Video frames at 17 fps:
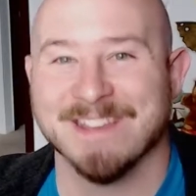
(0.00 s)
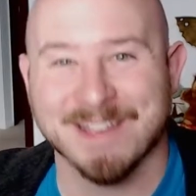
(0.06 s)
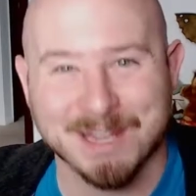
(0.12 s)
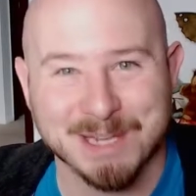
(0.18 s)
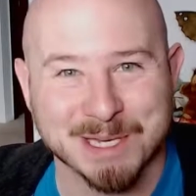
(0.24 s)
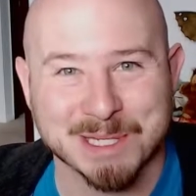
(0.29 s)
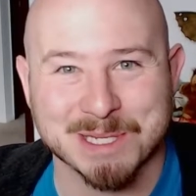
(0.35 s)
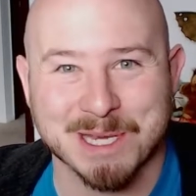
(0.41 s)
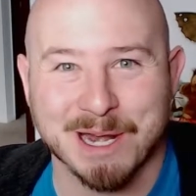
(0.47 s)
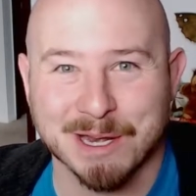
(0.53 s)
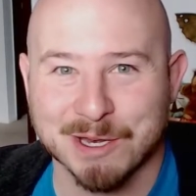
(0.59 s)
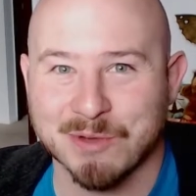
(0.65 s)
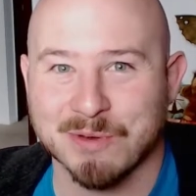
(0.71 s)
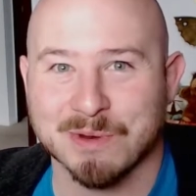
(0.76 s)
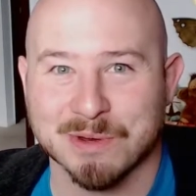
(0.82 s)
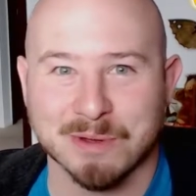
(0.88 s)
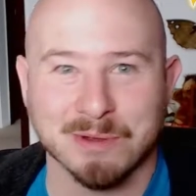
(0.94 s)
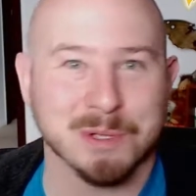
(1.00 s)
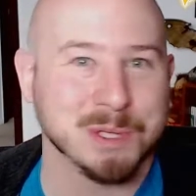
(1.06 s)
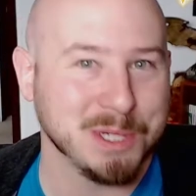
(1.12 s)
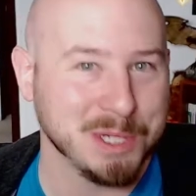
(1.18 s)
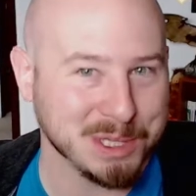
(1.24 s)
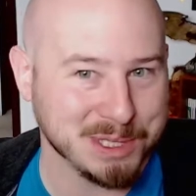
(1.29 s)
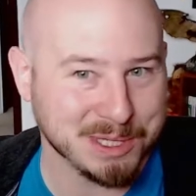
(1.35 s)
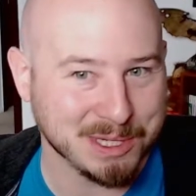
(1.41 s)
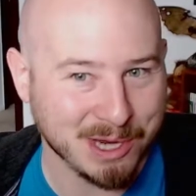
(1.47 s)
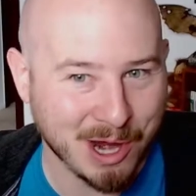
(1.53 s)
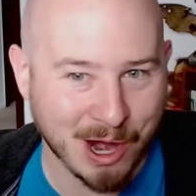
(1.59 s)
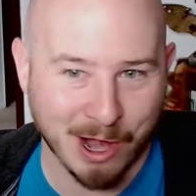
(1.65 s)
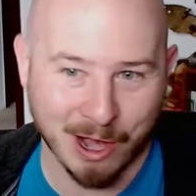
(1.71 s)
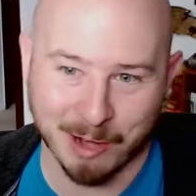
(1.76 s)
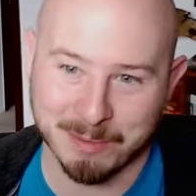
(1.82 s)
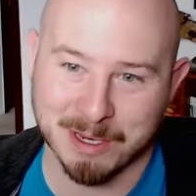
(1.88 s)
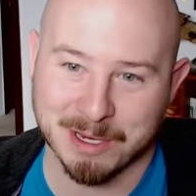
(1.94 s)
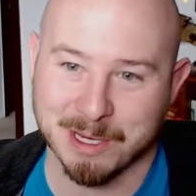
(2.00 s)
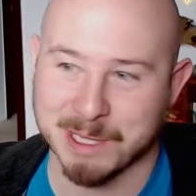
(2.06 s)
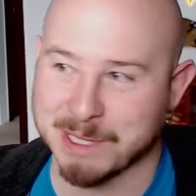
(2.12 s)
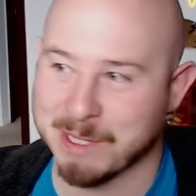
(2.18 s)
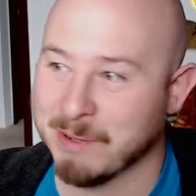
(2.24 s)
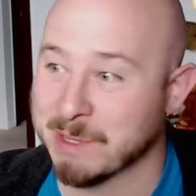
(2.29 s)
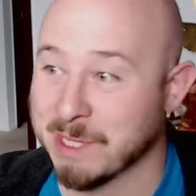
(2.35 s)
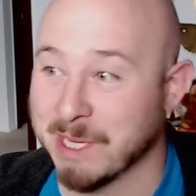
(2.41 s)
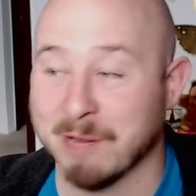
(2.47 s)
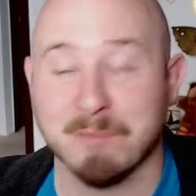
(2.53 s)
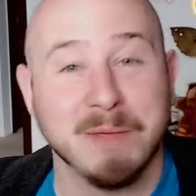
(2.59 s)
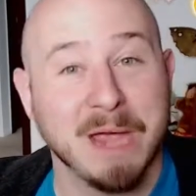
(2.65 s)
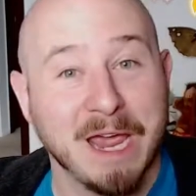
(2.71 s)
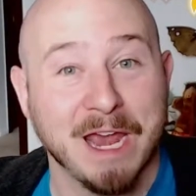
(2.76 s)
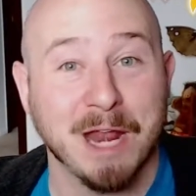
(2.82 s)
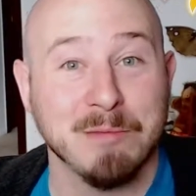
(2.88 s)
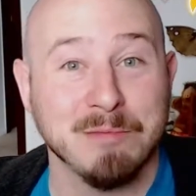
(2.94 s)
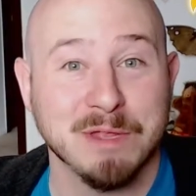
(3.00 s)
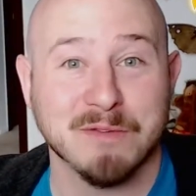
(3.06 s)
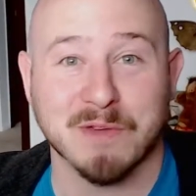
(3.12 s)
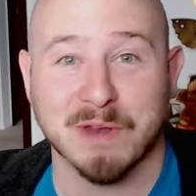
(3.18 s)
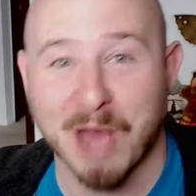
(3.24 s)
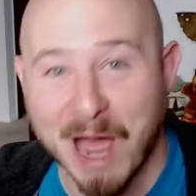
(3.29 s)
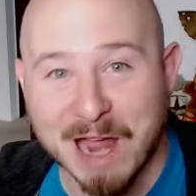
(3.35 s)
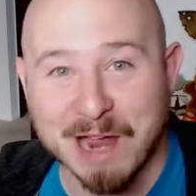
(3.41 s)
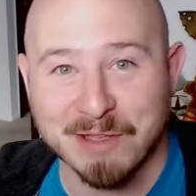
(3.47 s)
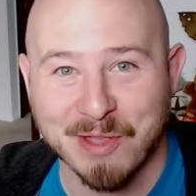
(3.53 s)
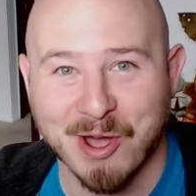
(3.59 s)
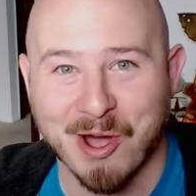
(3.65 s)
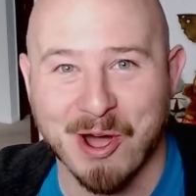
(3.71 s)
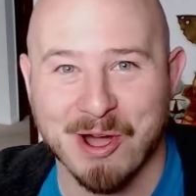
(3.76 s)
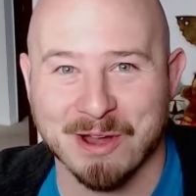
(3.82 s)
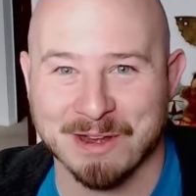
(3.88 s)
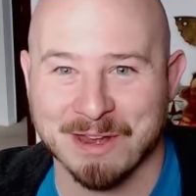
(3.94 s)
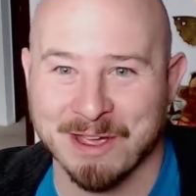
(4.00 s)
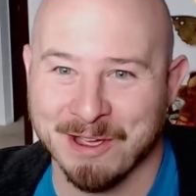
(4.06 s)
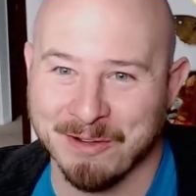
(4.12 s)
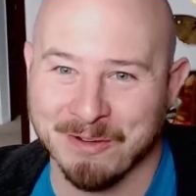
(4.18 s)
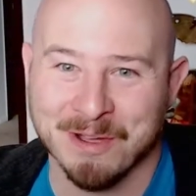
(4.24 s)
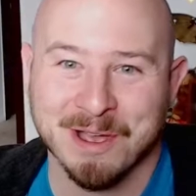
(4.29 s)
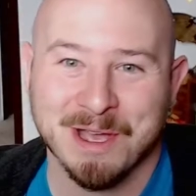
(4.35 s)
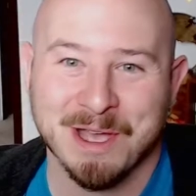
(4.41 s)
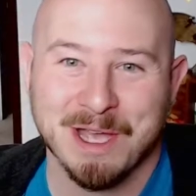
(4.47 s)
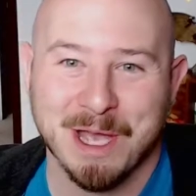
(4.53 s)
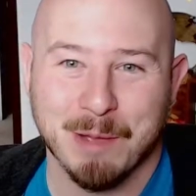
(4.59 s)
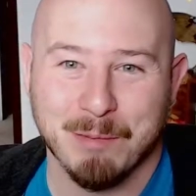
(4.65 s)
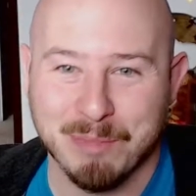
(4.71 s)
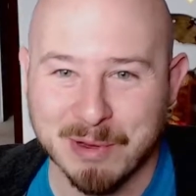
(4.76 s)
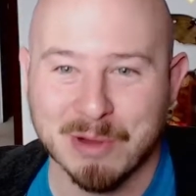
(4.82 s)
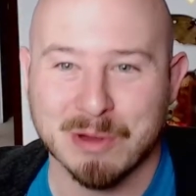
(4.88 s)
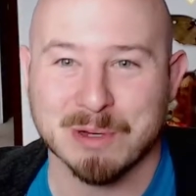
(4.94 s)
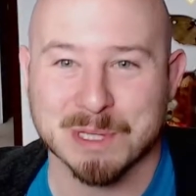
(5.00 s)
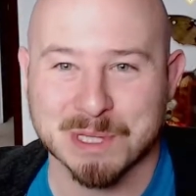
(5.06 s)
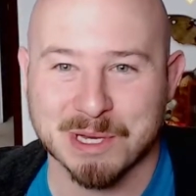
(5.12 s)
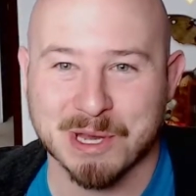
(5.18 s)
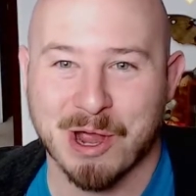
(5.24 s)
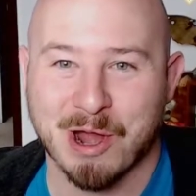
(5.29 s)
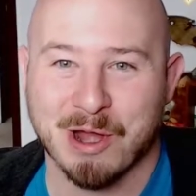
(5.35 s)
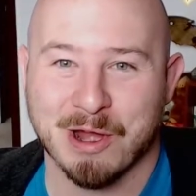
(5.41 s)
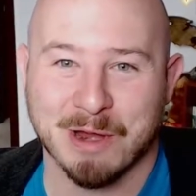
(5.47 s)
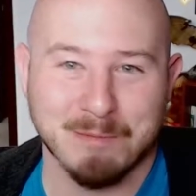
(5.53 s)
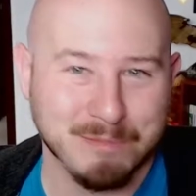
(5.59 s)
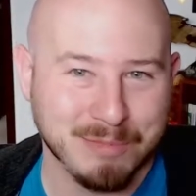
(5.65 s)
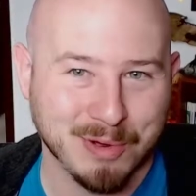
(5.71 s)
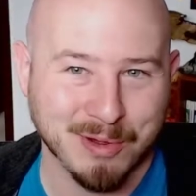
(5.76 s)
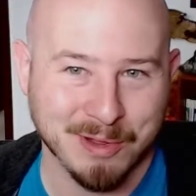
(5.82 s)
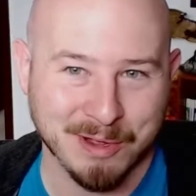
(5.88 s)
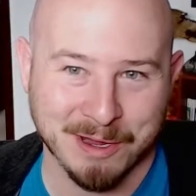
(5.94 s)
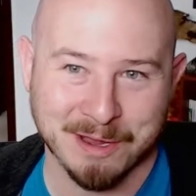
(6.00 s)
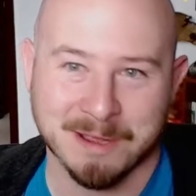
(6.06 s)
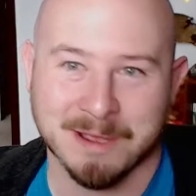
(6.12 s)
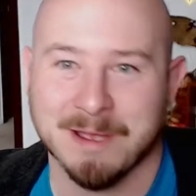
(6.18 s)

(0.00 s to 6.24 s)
I decided to indulge in a cigar because I was like, man, I'm living high on the hog now. Beer, cigar, and Bully.